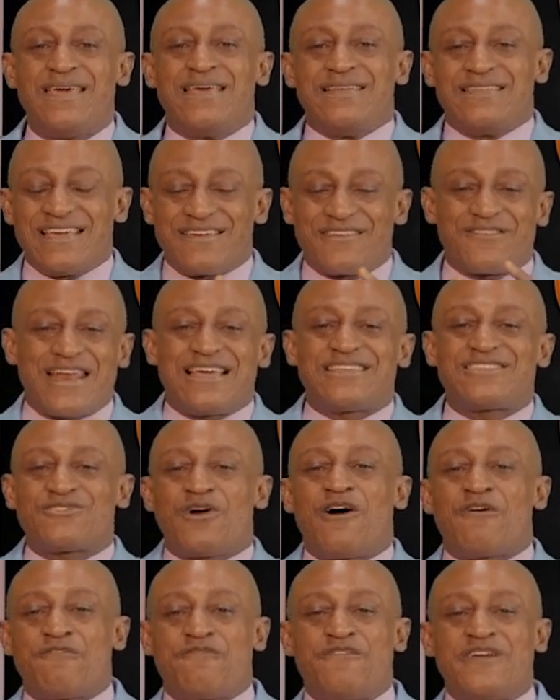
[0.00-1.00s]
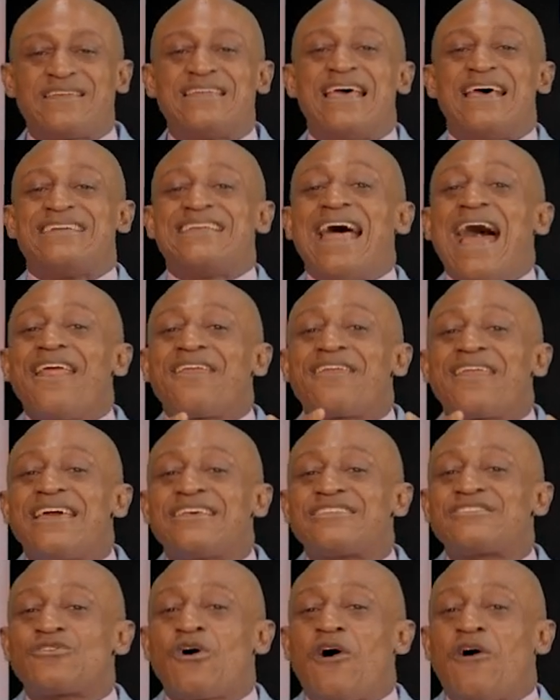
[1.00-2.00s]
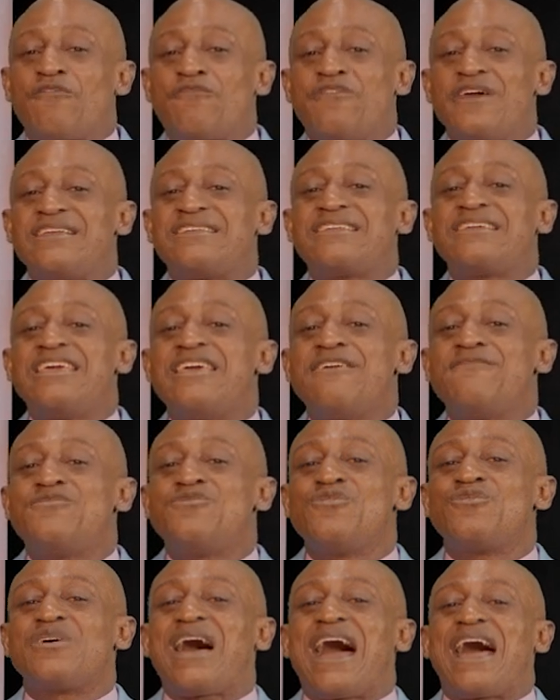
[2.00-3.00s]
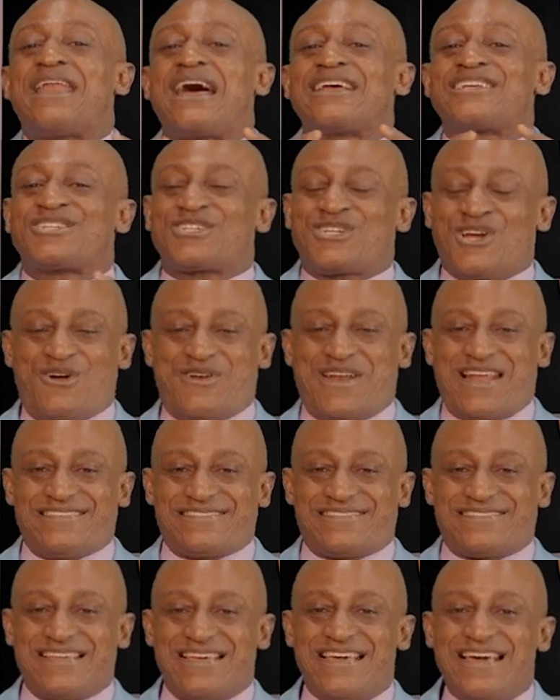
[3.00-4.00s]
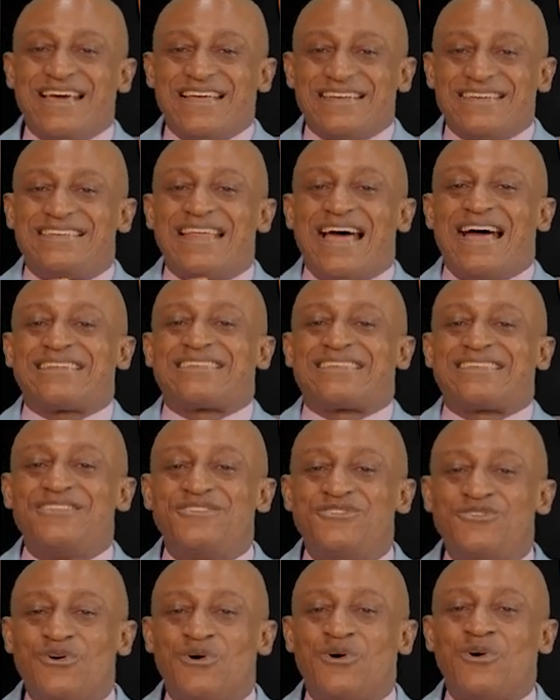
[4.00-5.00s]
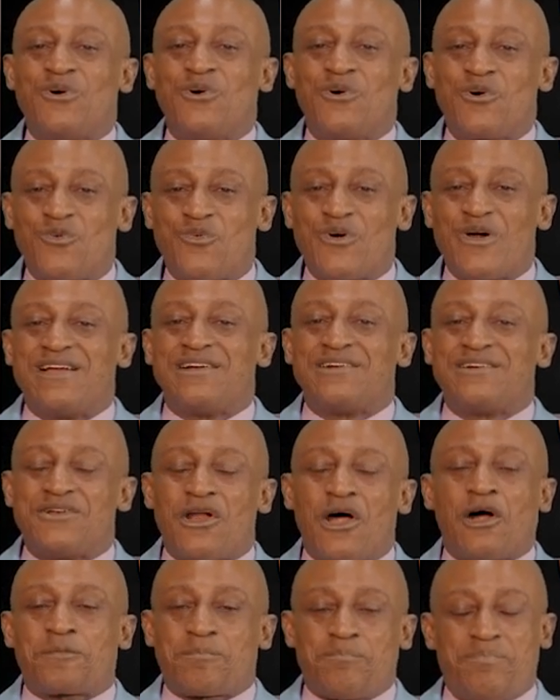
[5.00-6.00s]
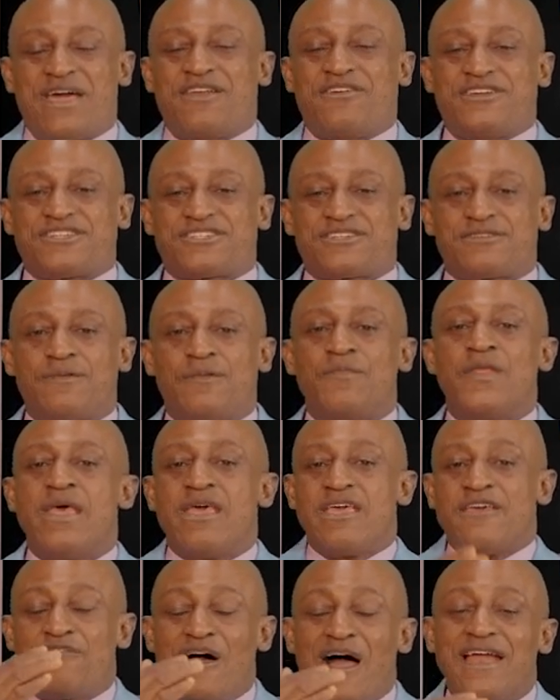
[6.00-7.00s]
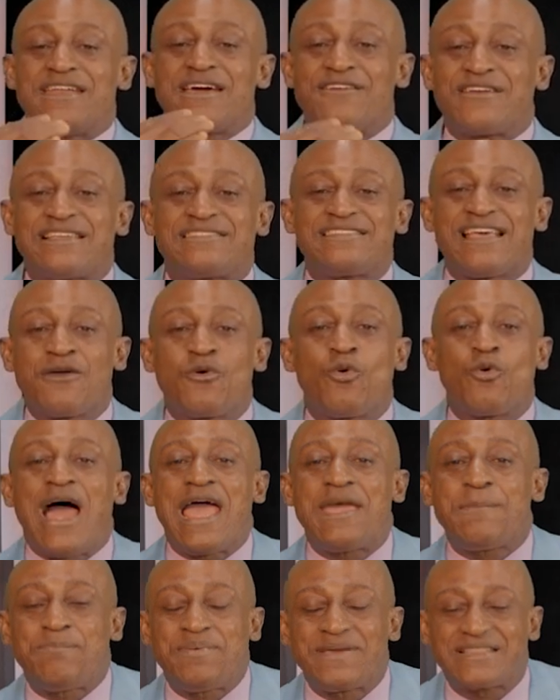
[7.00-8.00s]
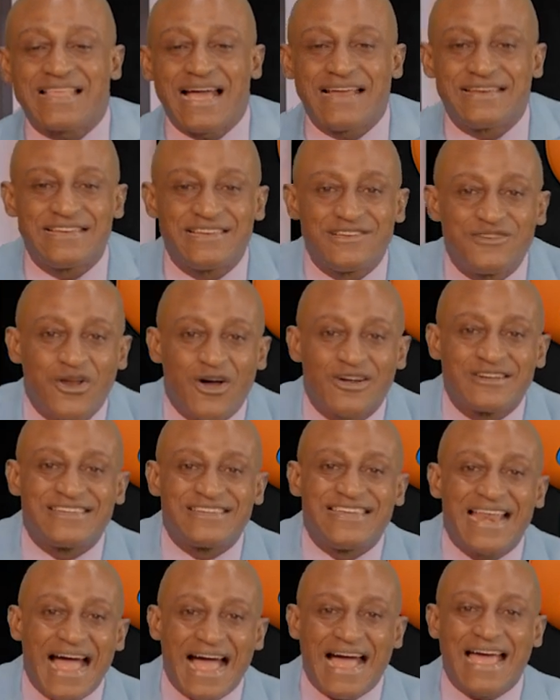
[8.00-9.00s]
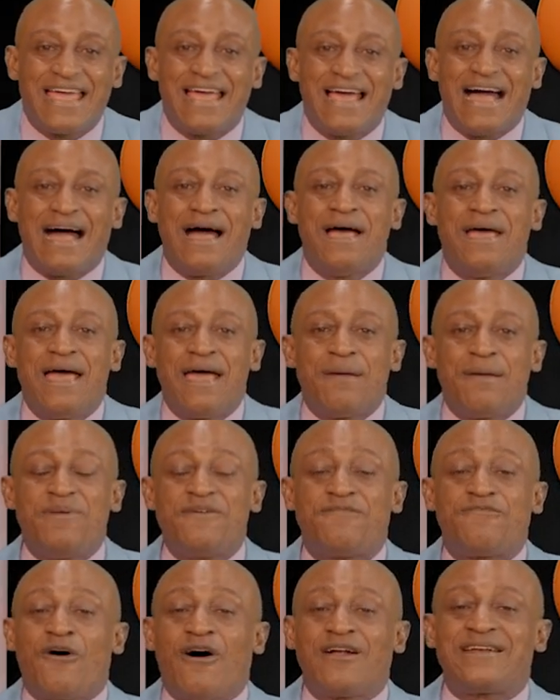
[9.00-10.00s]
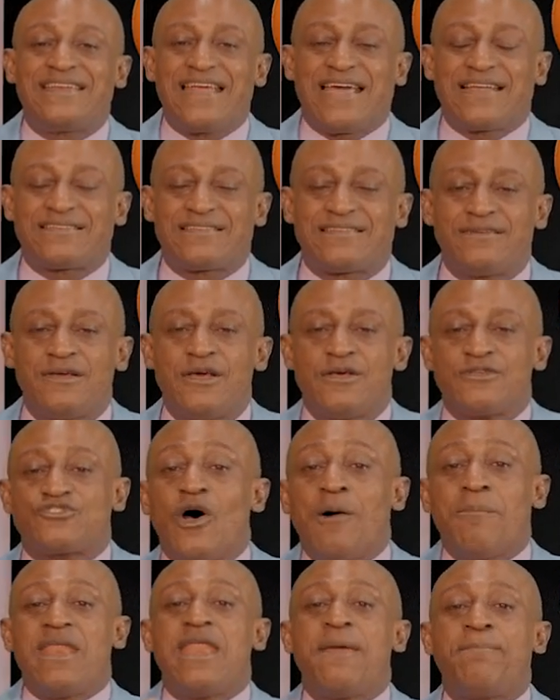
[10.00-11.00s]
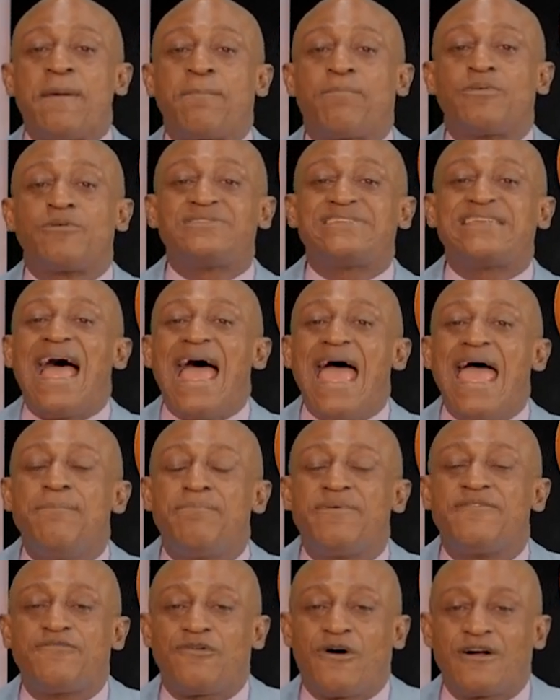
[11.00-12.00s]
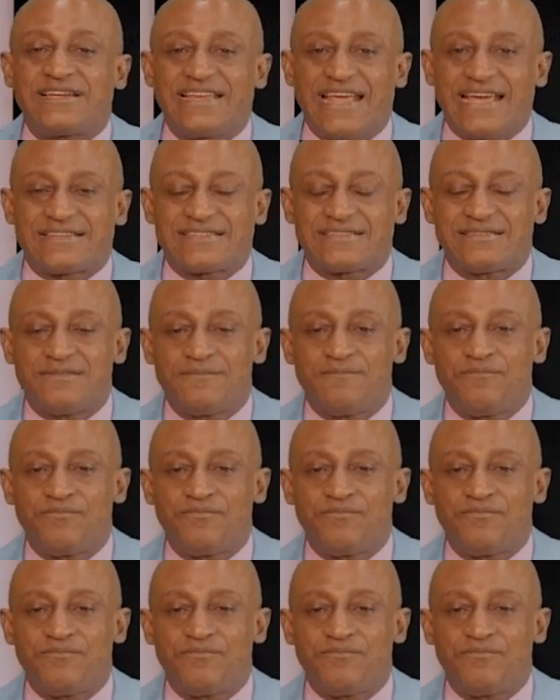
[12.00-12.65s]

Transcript: The rest of faith. That rest of faith gives you an assurance that you will not perish. In fact, the reason why Peter did not die before death. So many people die before death.